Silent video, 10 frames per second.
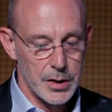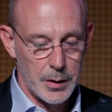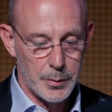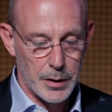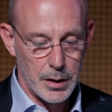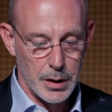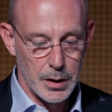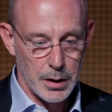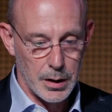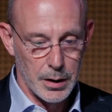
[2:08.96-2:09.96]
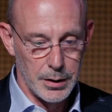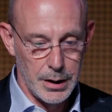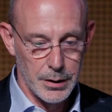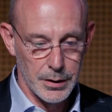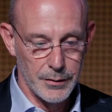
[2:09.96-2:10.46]
shape
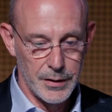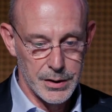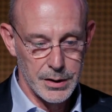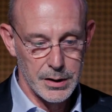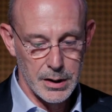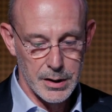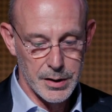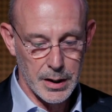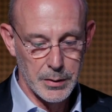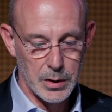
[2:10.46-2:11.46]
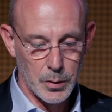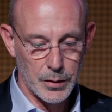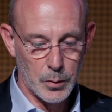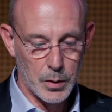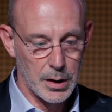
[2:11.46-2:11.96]
near the vision segment
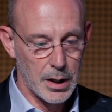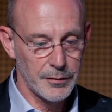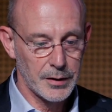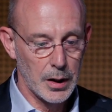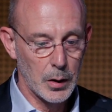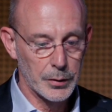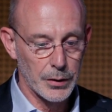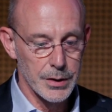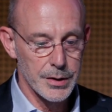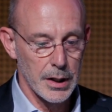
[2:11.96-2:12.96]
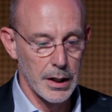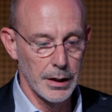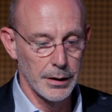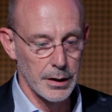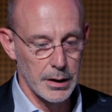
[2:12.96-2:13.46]
with 1.5 diopters
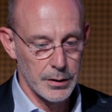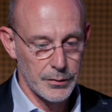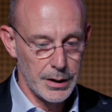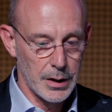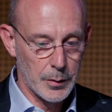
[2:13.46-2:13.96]
and 3